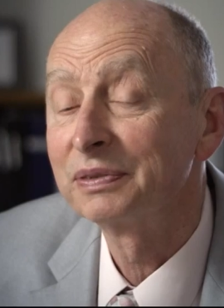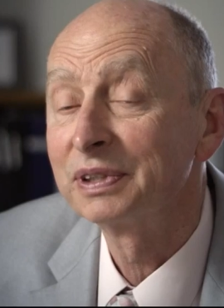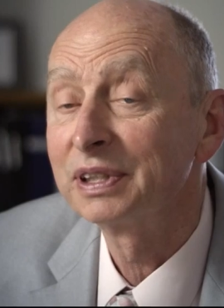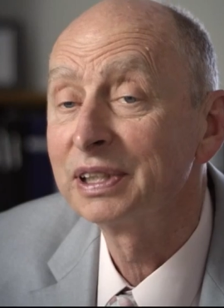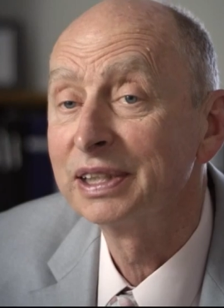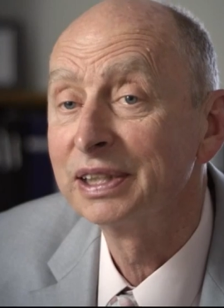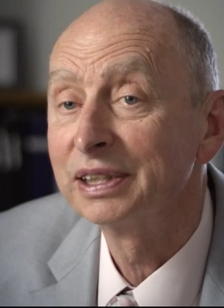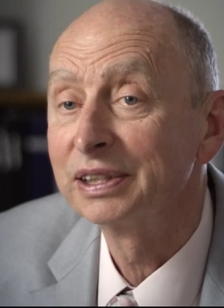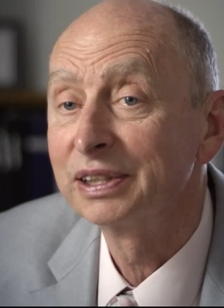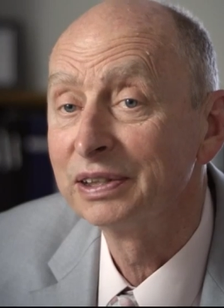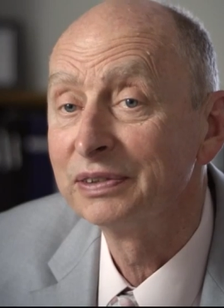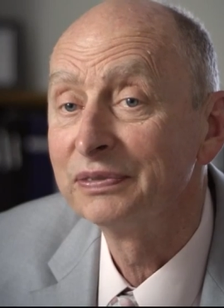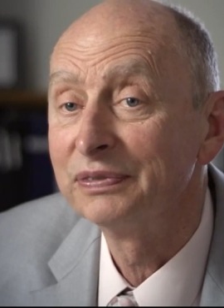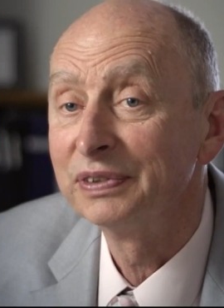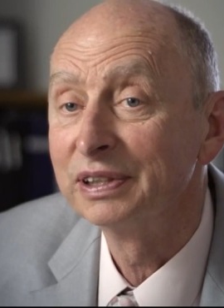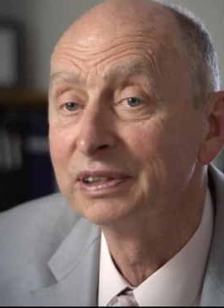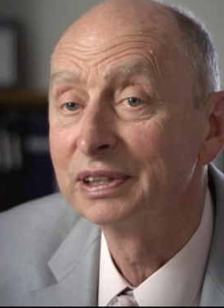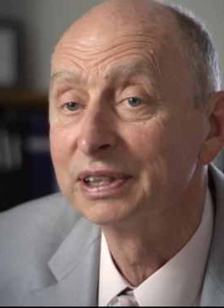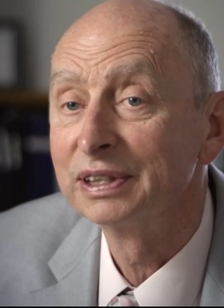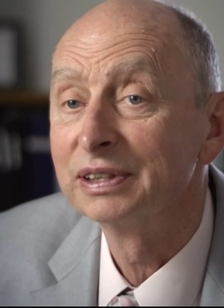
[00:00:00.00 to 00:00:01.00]
really a good
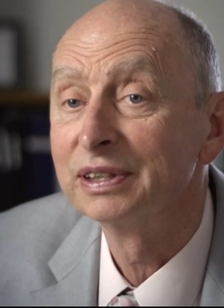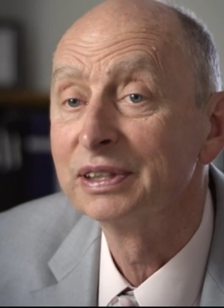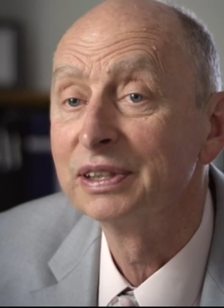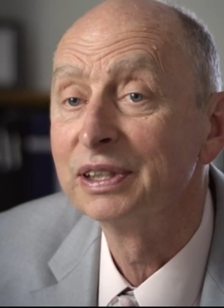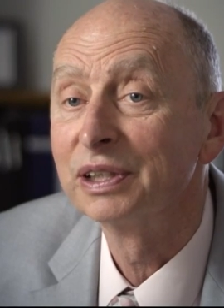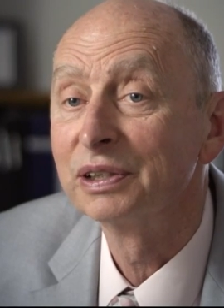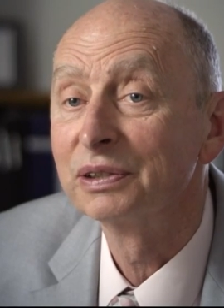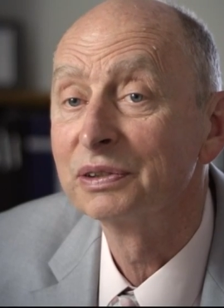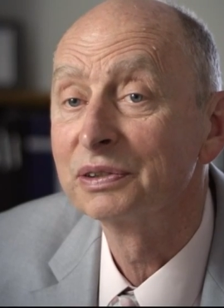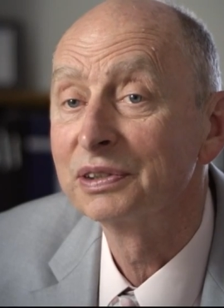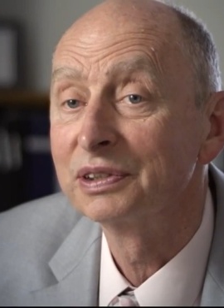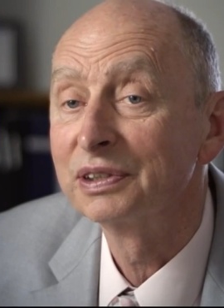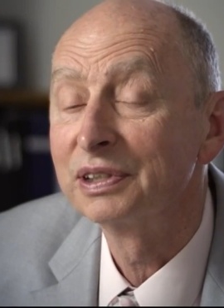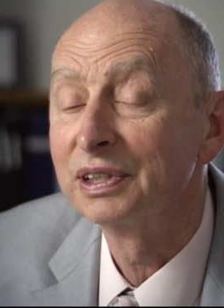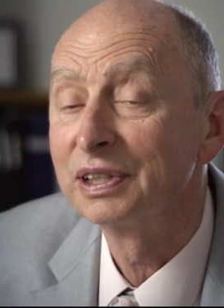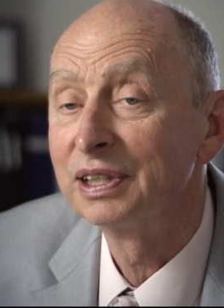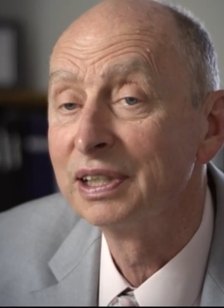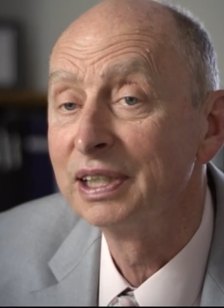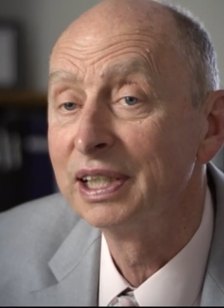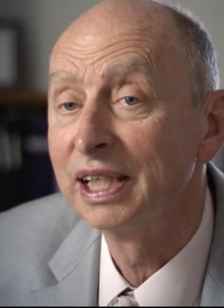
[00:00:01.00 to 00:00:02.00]
feeling to know
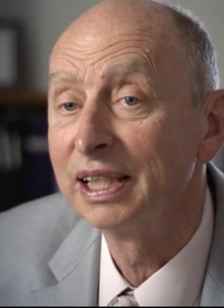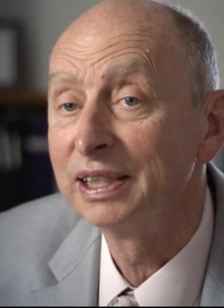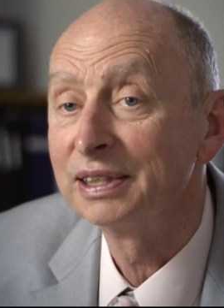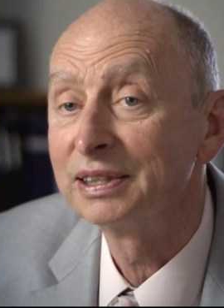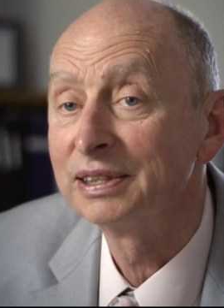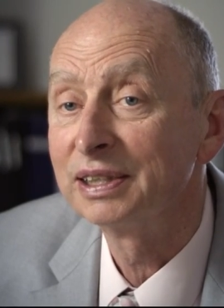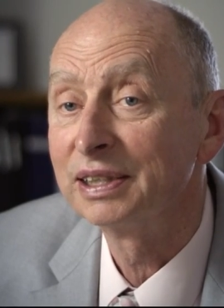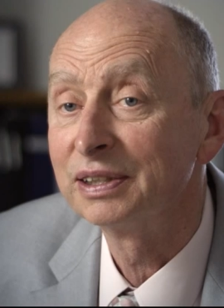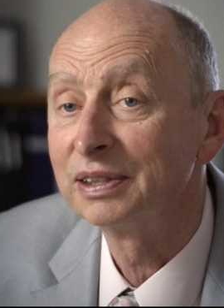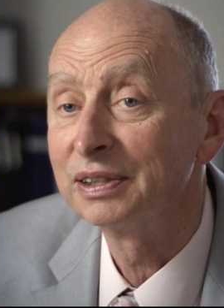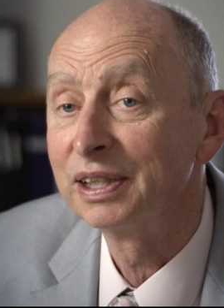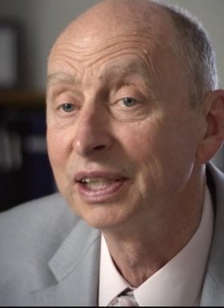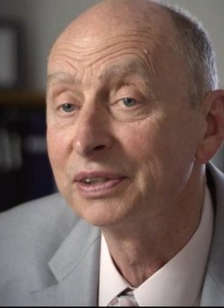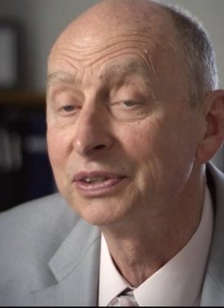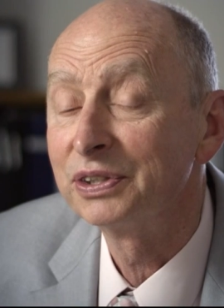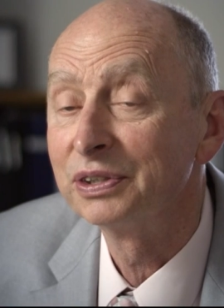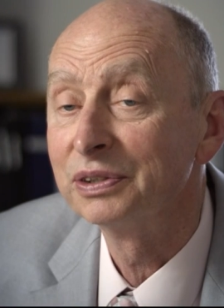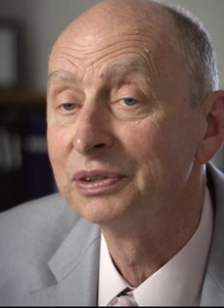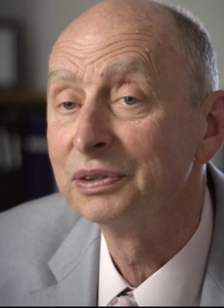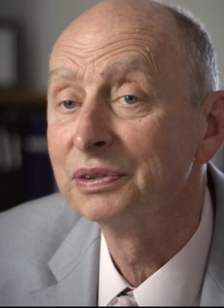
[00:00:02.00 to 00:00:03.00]
that,
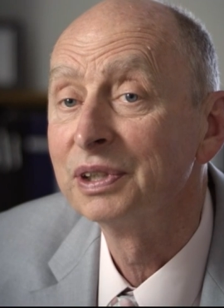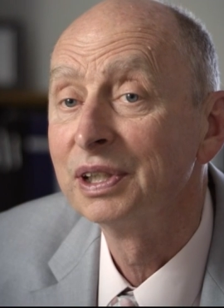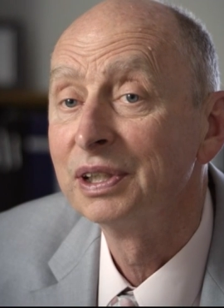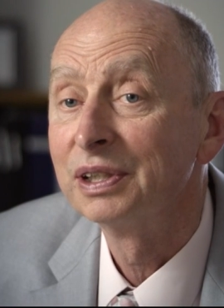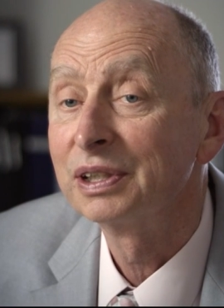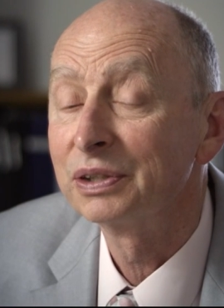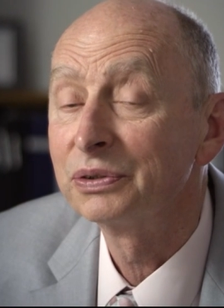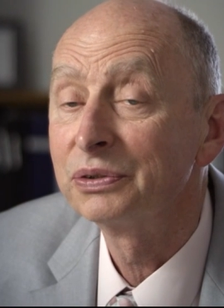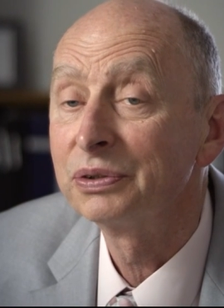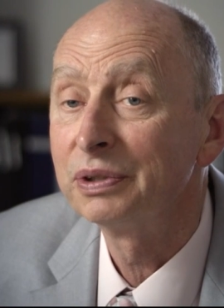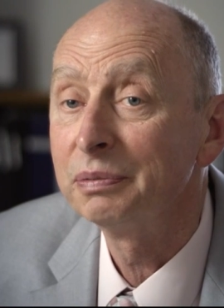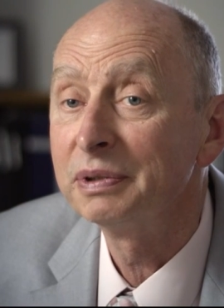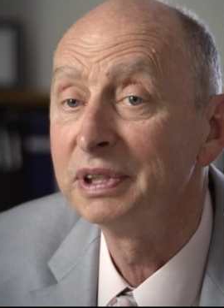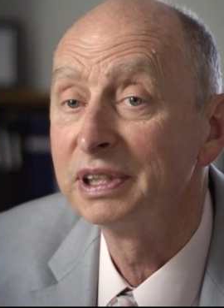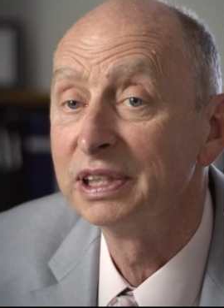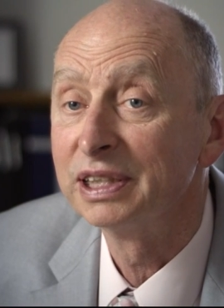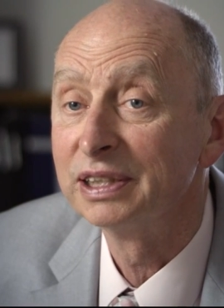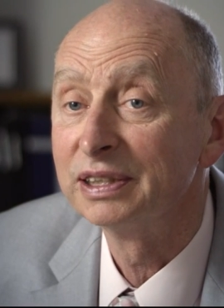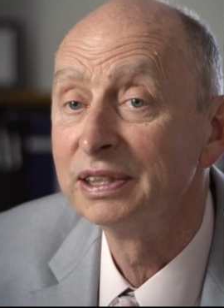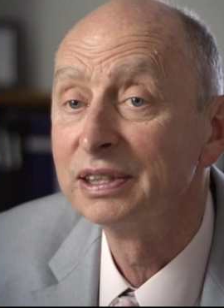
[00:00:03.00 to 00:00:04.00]
that you
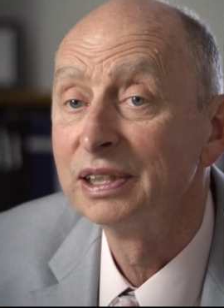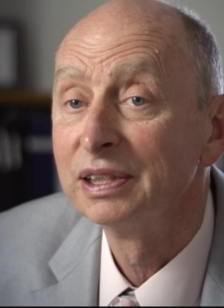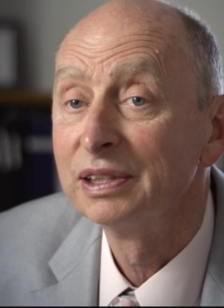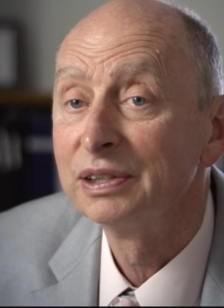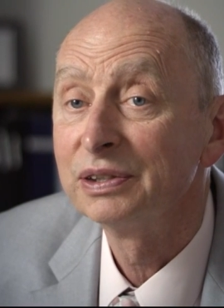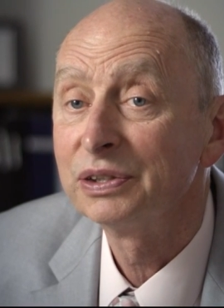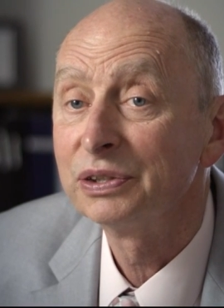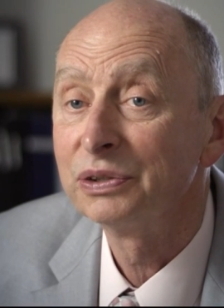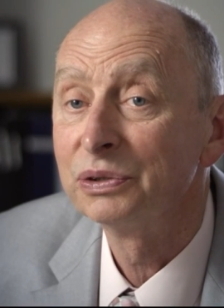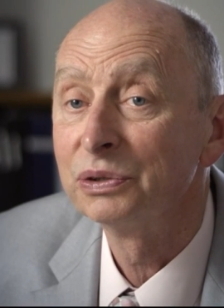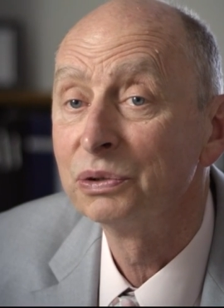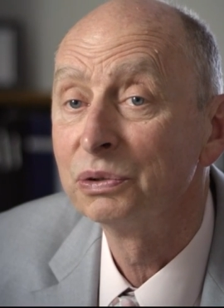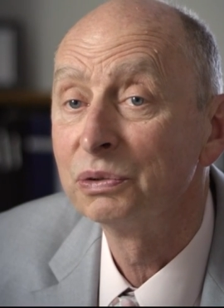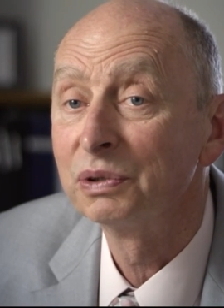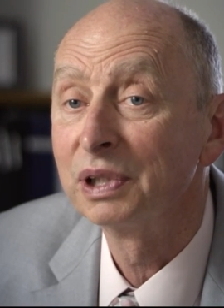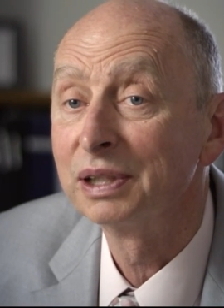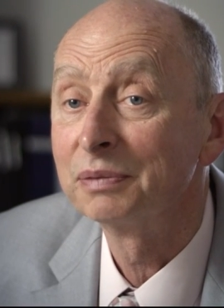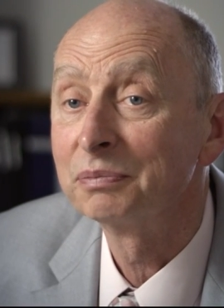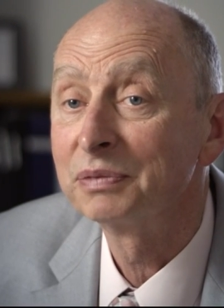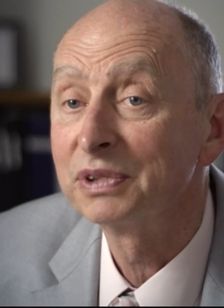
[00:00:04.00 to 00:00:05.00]
contributed
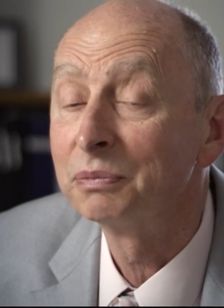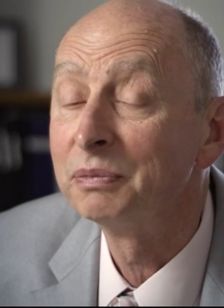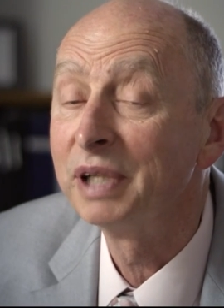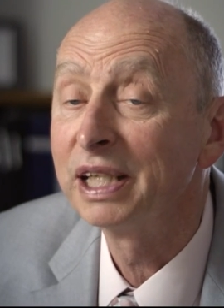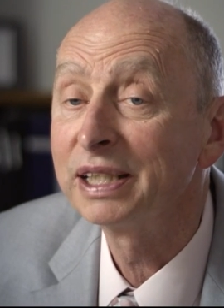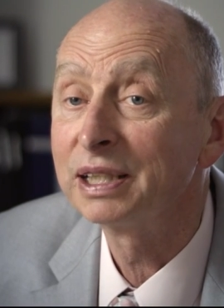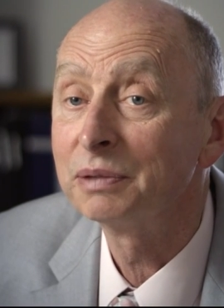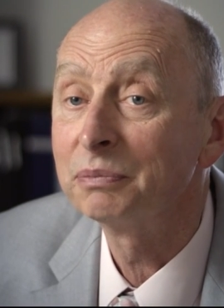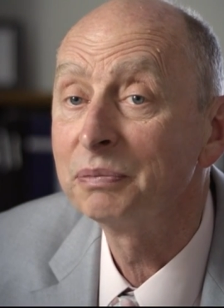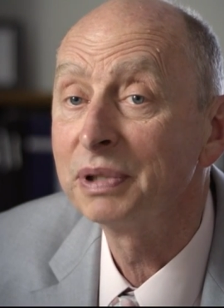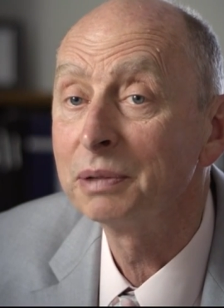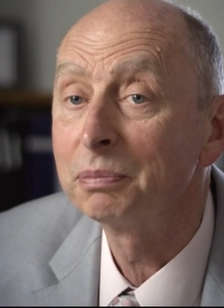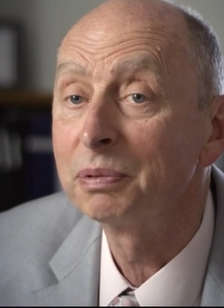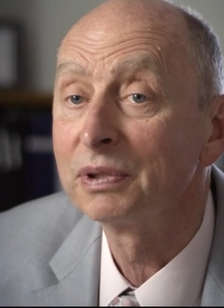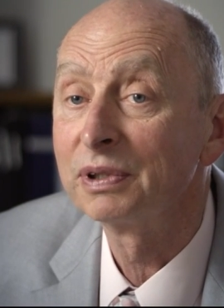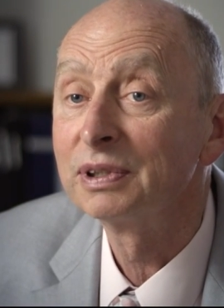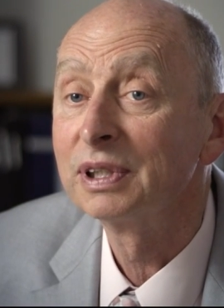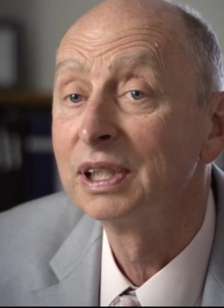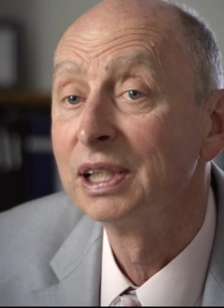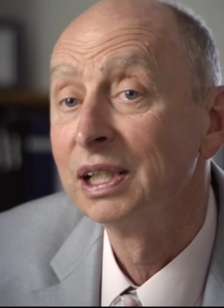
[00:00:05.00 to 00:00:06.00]
to, uh, to making
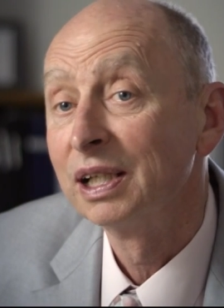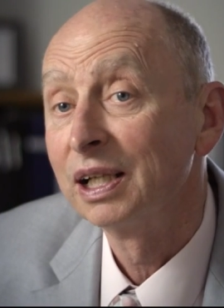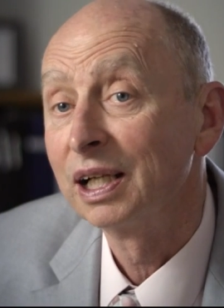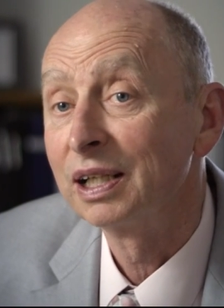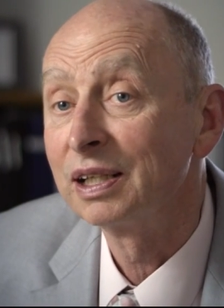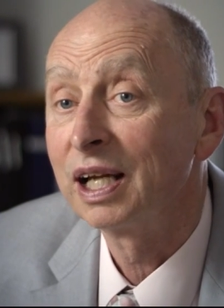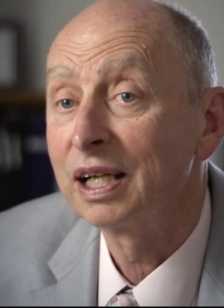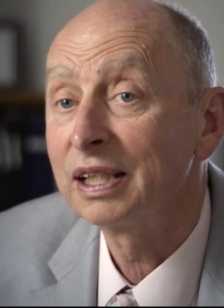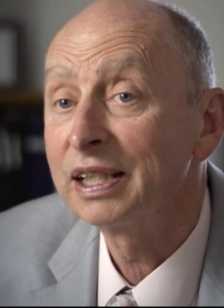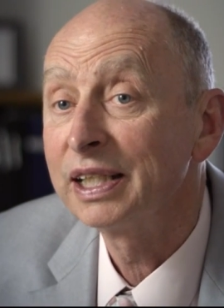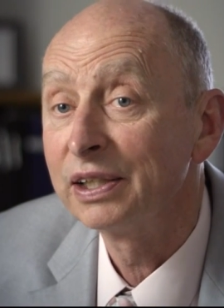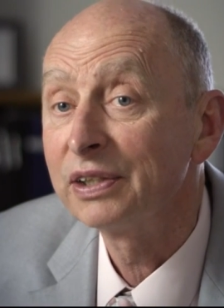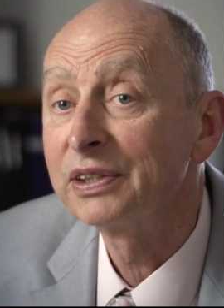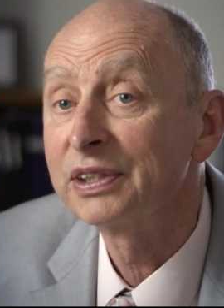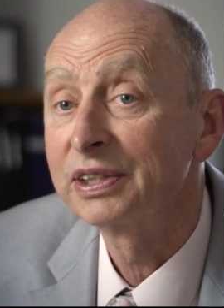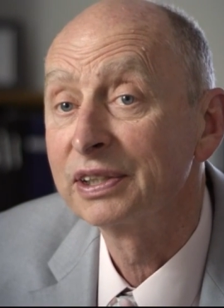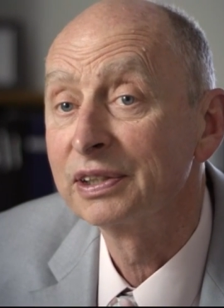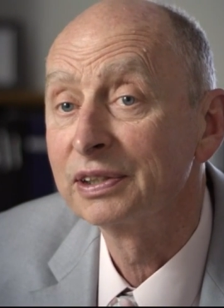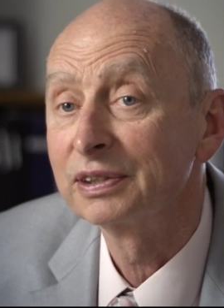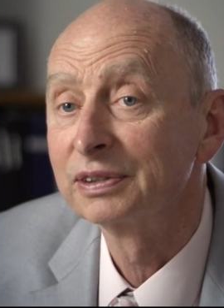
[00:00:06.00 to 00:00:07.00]
people a lot
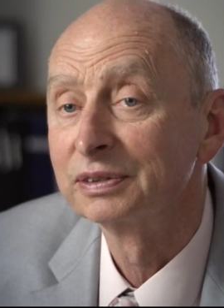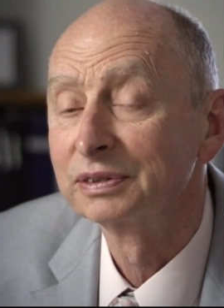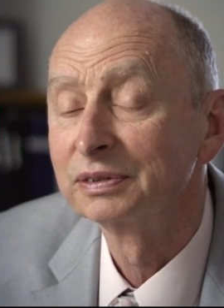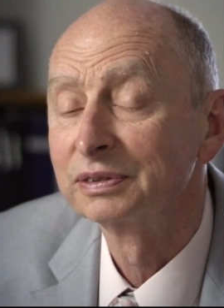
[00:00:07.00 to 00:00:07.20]
healthier.